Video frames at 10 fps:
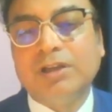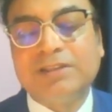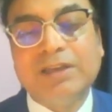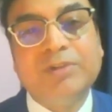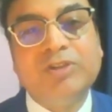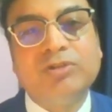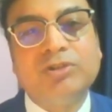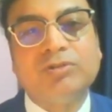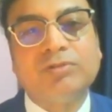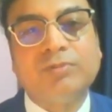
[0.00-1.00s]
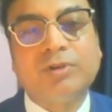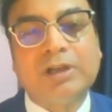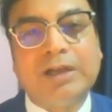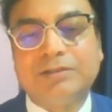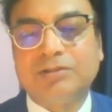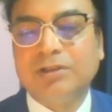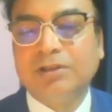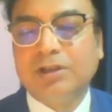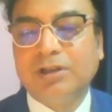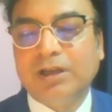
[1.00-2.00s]
STEM education for girls
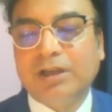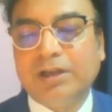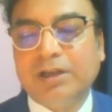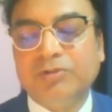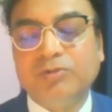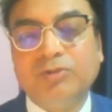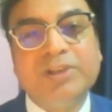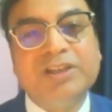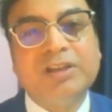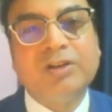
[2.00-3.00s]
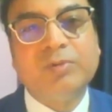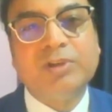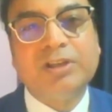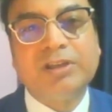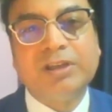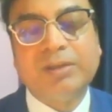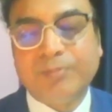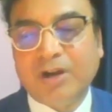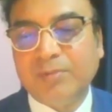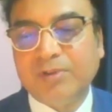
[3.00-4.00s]
and women economic
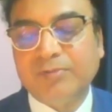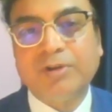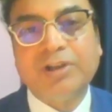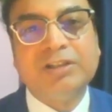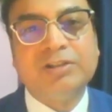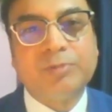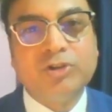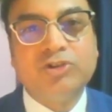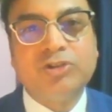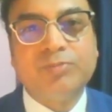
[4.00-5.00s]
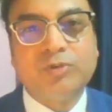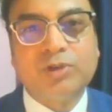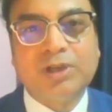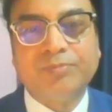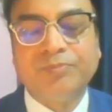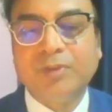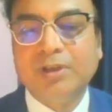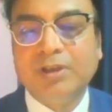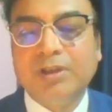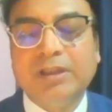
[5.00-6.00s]
empowerment for entrepreneurship program.
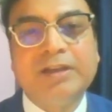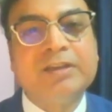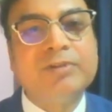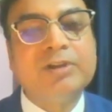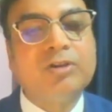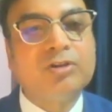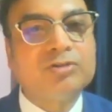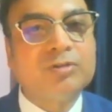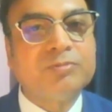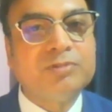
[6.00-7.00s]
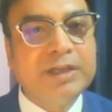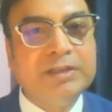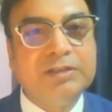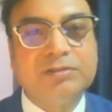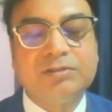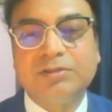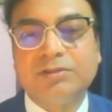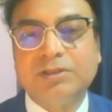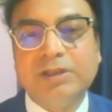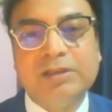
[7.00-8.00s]
They are giving a lots of training,
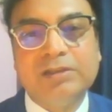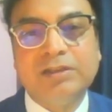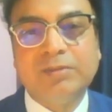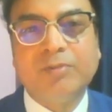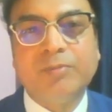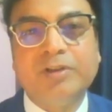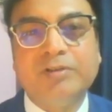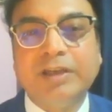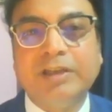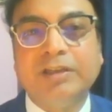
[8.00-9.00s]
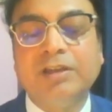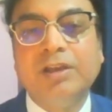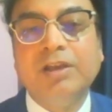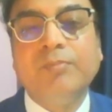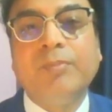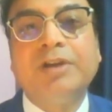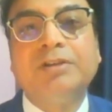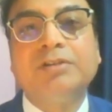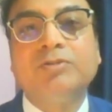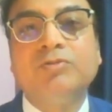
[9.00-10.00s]
skill development training.
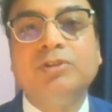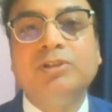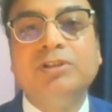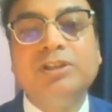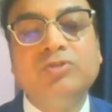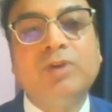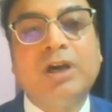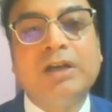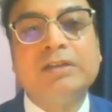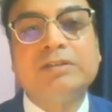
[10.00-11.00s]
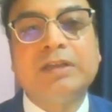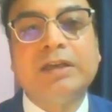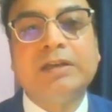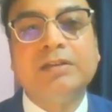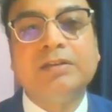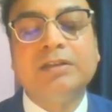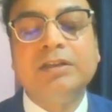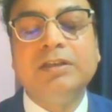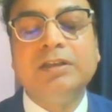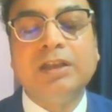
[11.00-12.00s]
But we need to understand
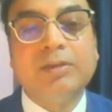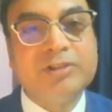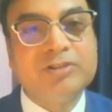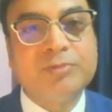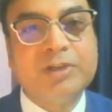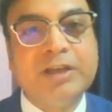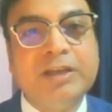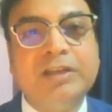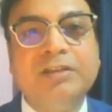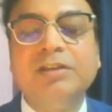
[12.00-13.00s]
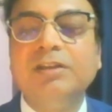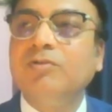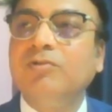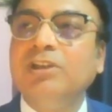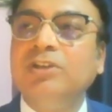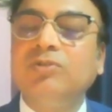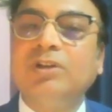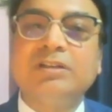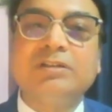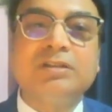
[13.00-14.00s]
the levels of training. We need to
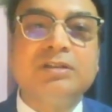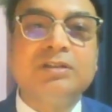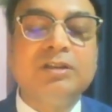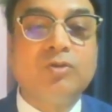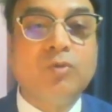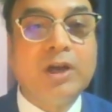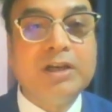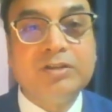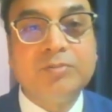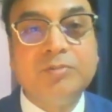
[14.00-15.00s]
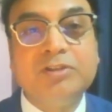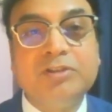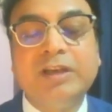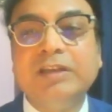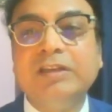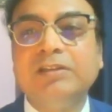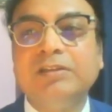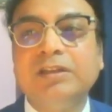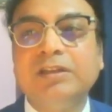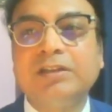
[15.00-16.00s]
understand the quality of the
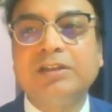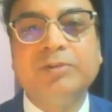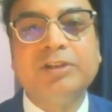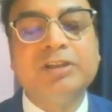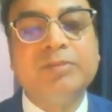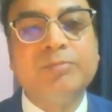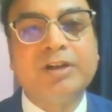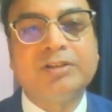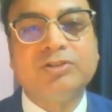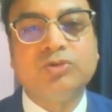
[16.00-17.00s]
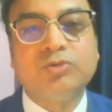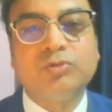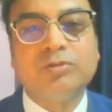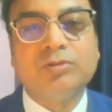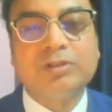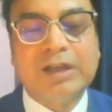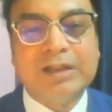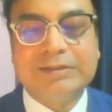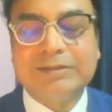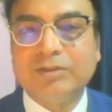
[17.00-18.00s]
training they are giving imparted to
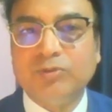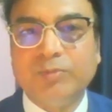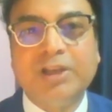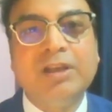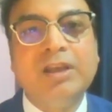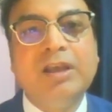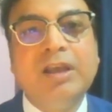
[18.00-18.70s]
girls and women,